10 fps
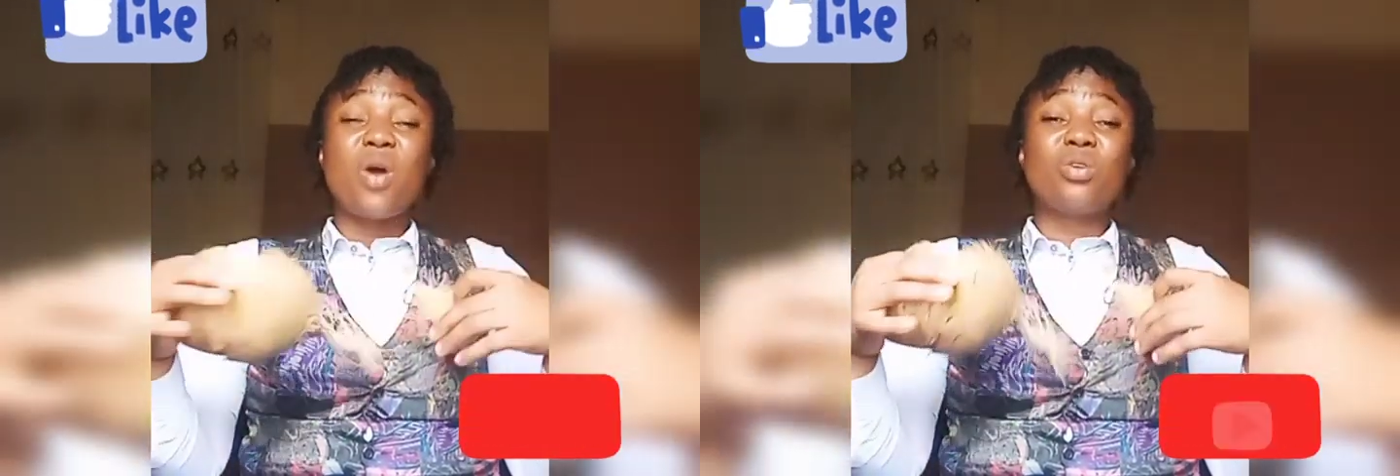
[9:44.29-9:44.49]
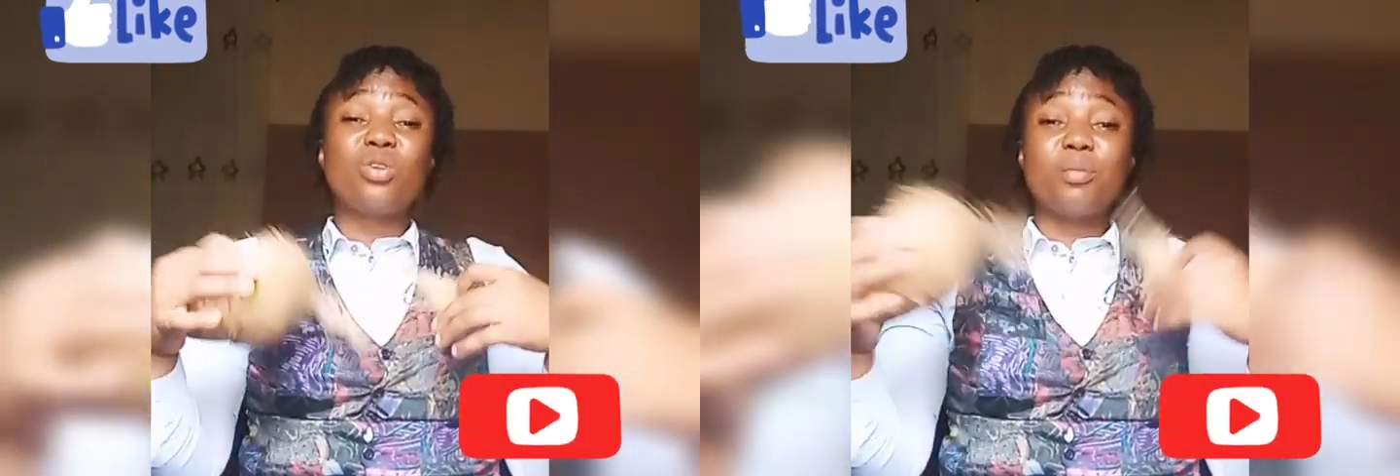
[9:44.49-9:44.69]

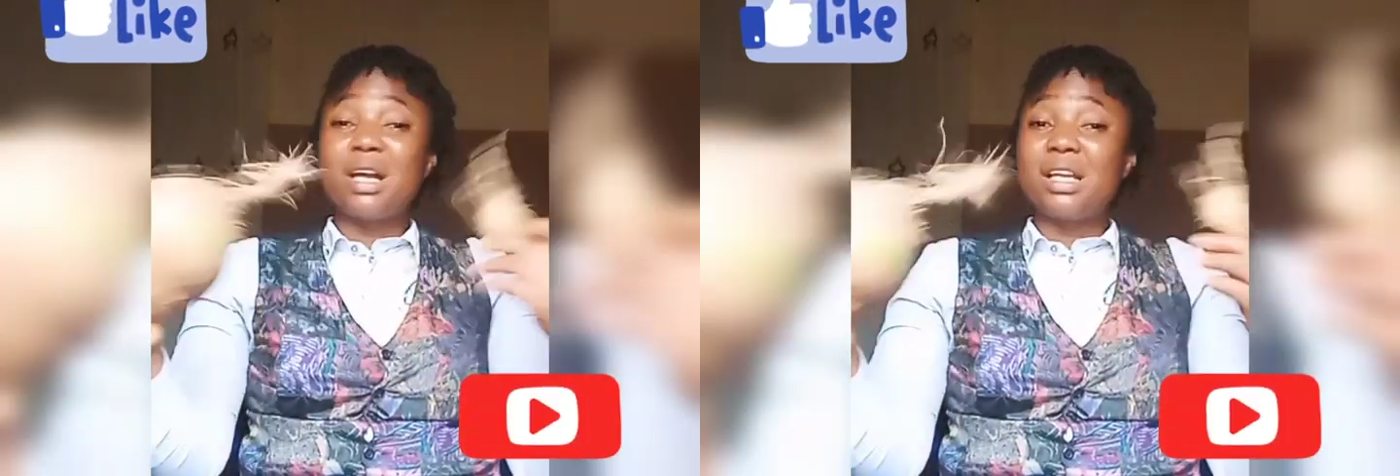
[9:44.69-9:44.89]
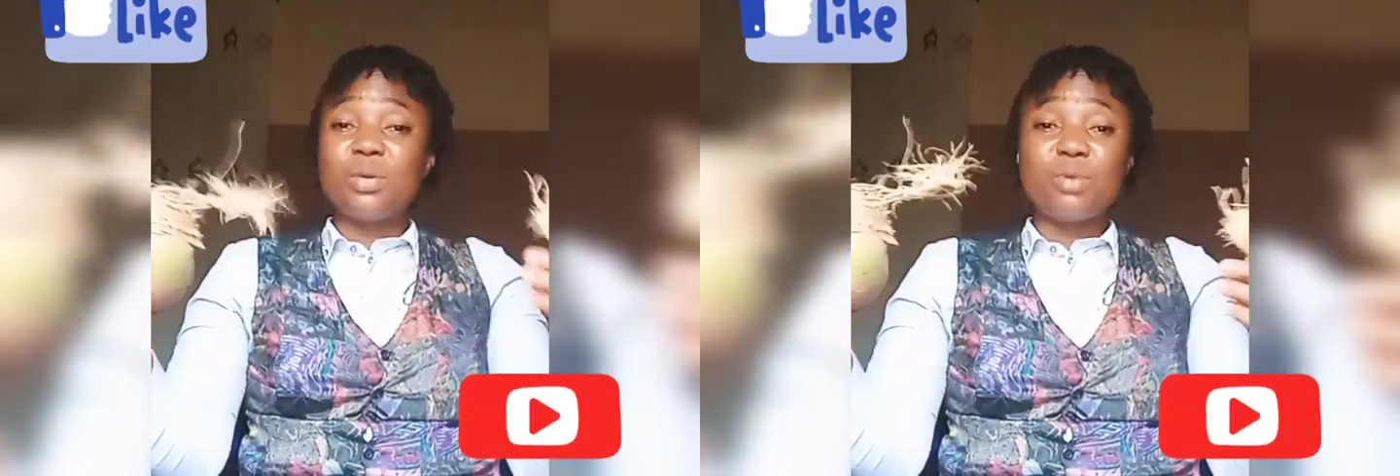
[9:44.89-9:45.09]

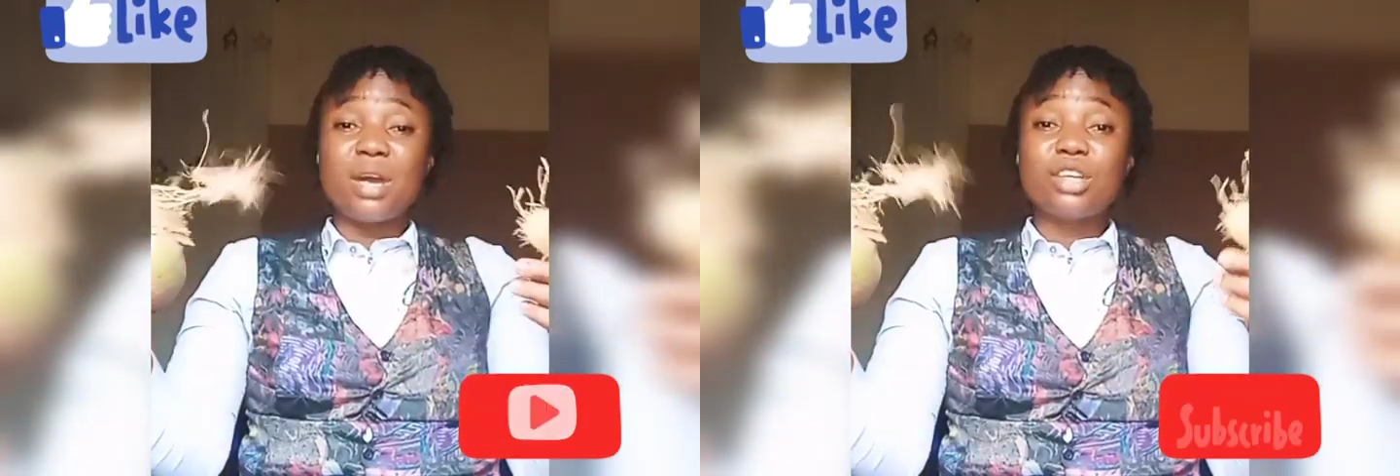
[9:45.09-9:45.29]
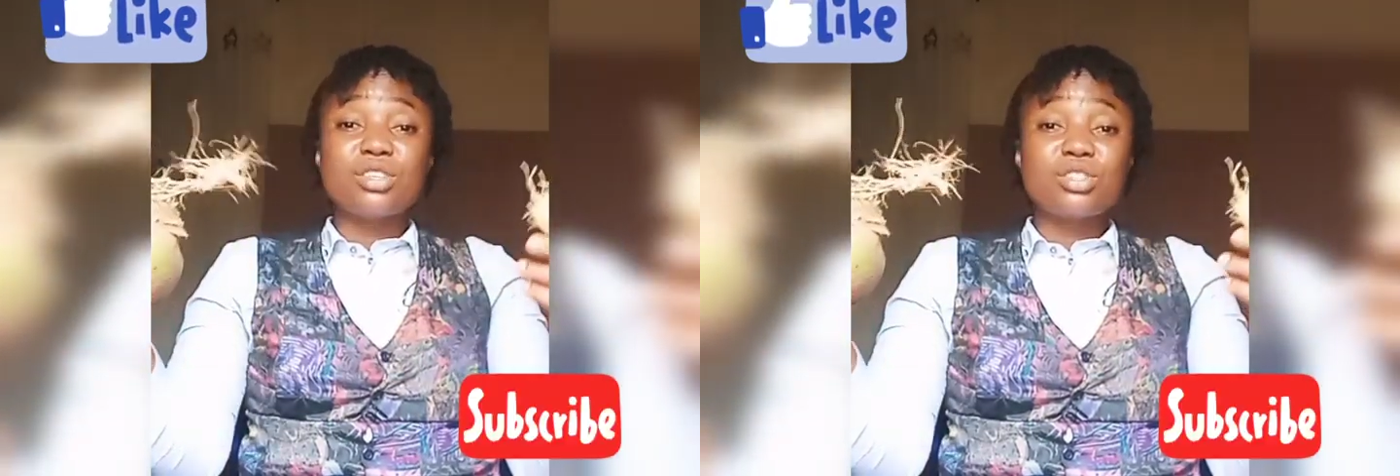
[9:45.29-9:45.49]
normally we
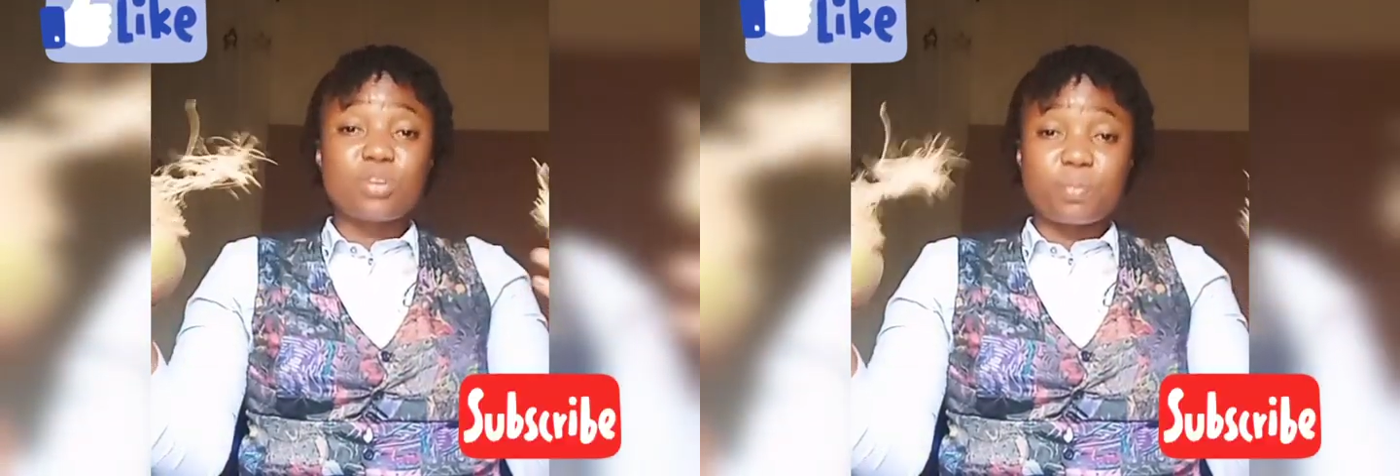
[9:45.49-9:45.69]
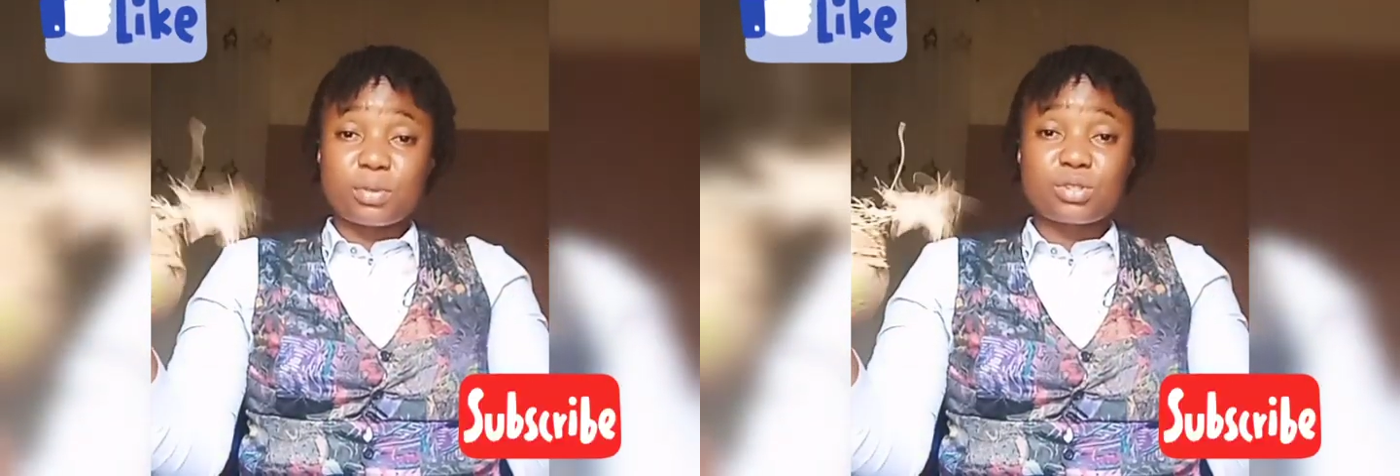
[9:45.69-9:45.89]
are not
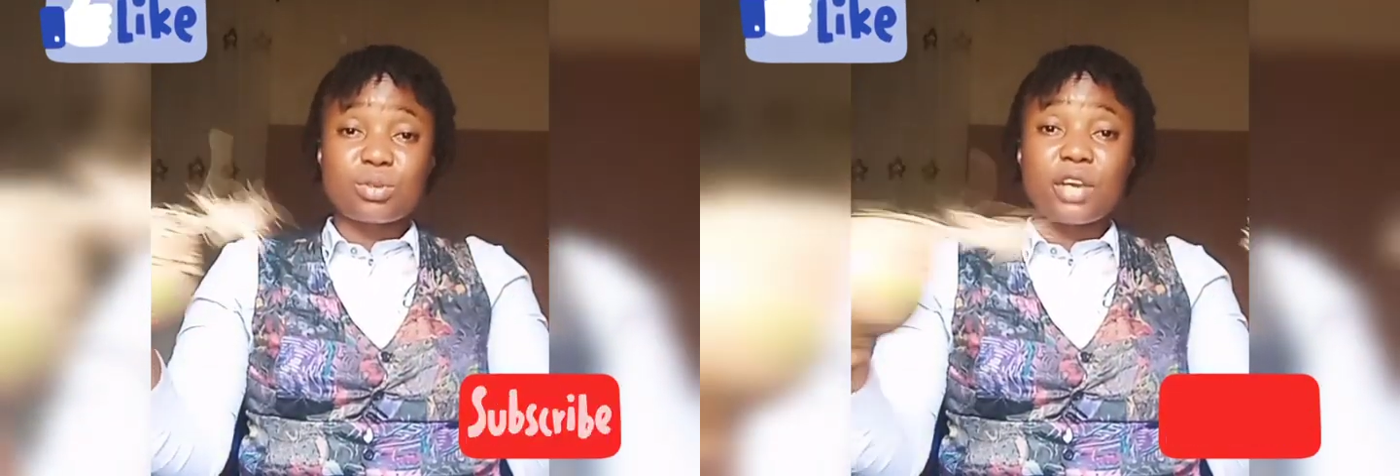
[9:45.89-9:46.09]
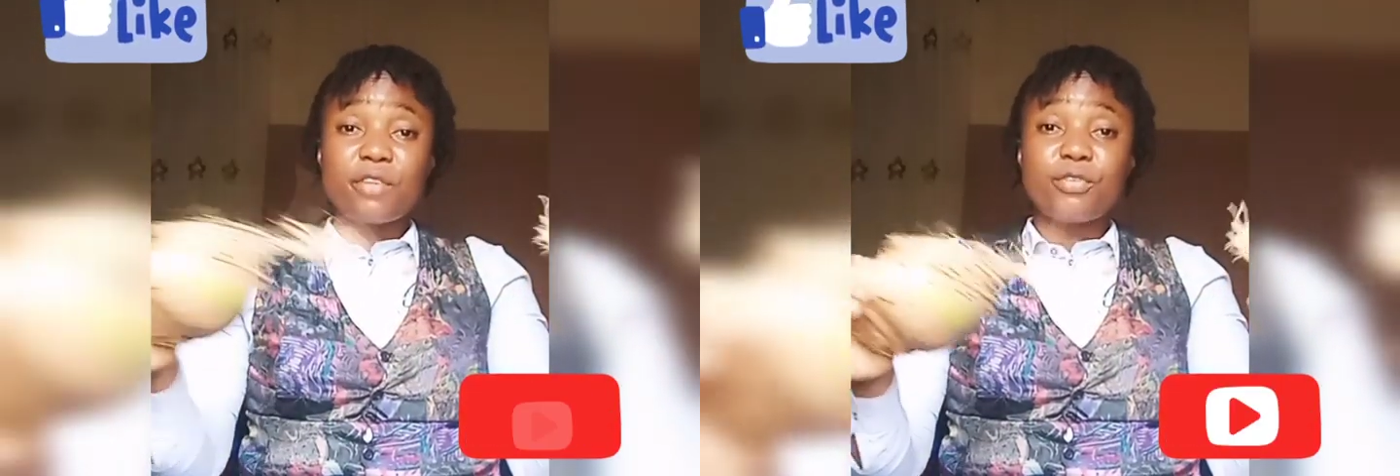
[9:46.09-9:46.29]
supposed to,
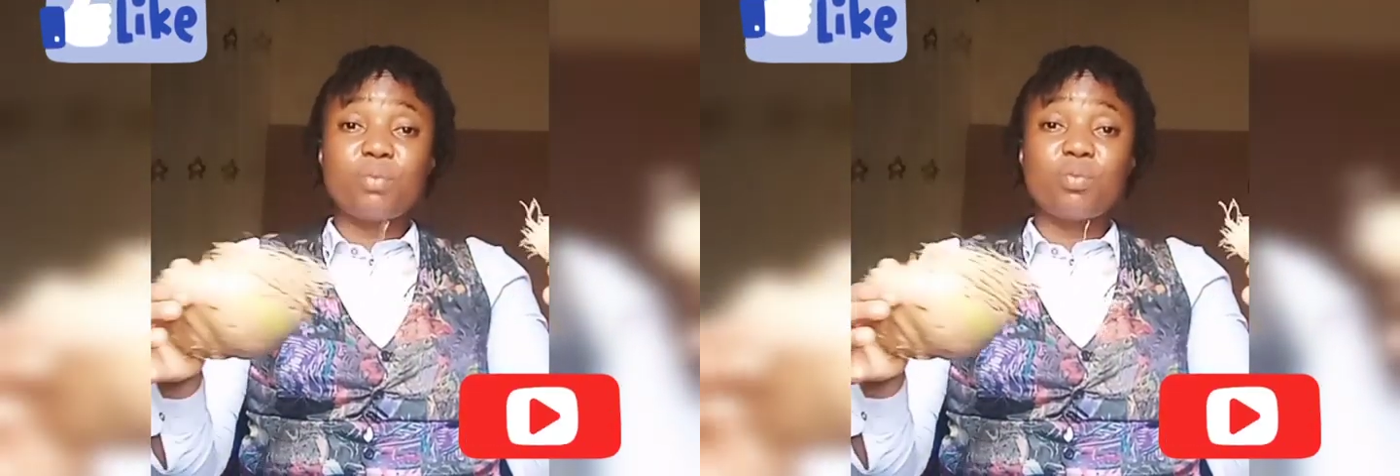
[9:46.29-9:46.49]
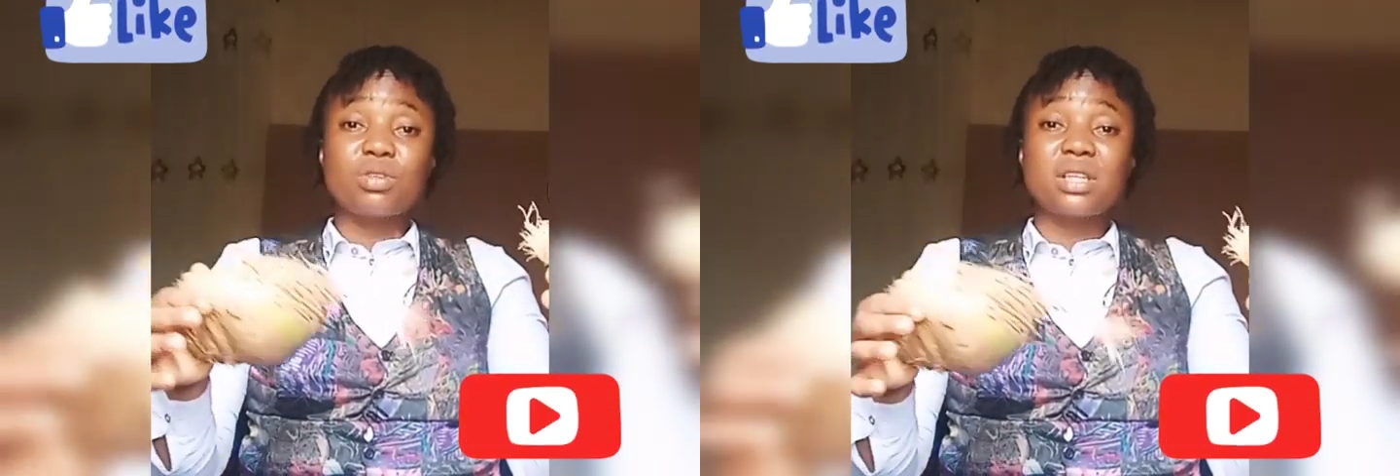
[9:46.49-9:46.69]
if we
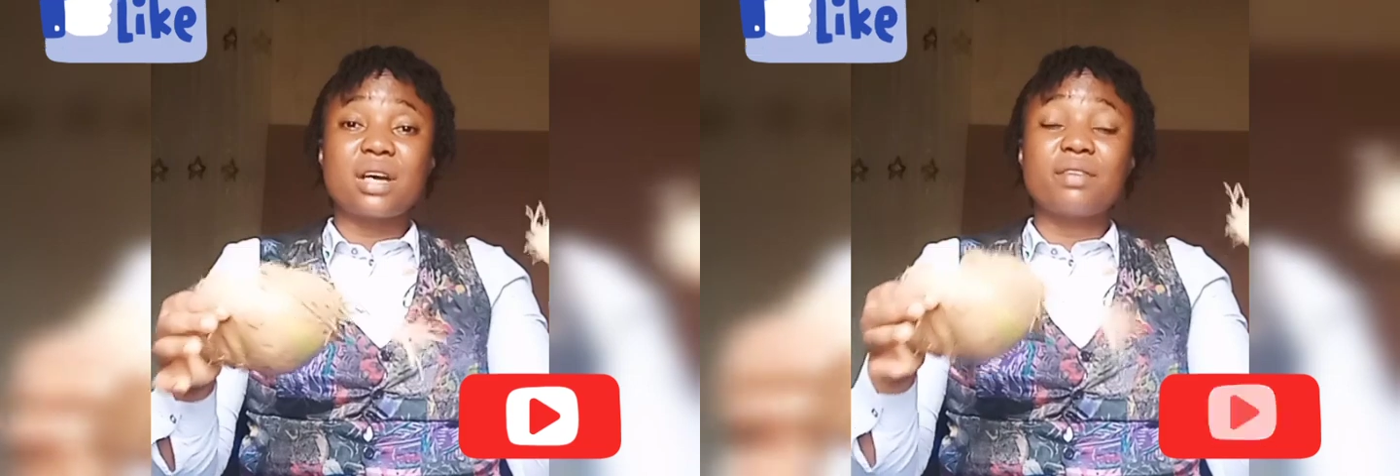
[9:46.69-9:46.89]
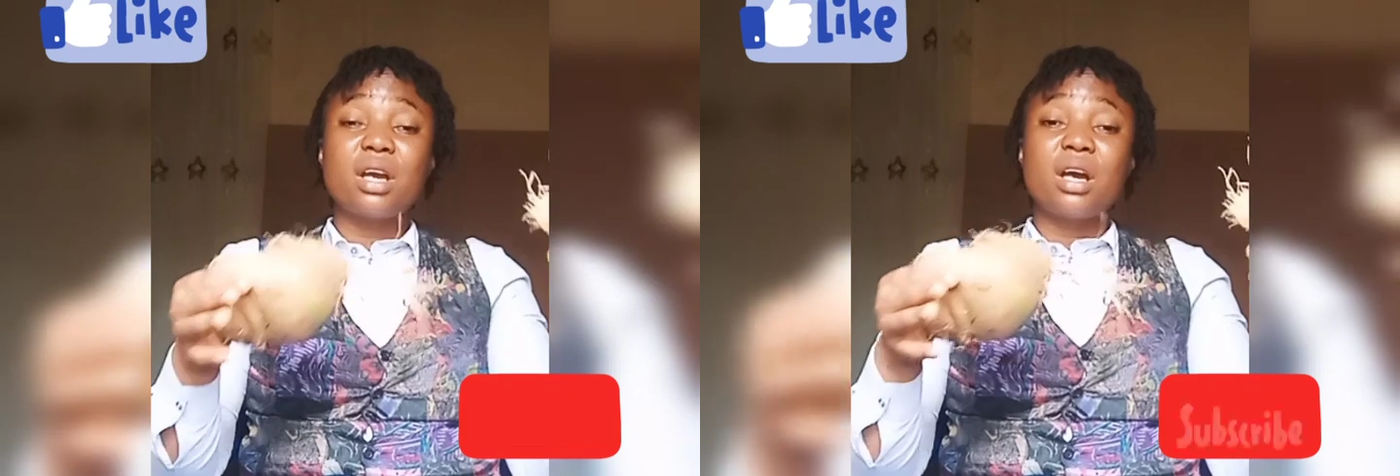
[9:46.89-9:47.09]
must have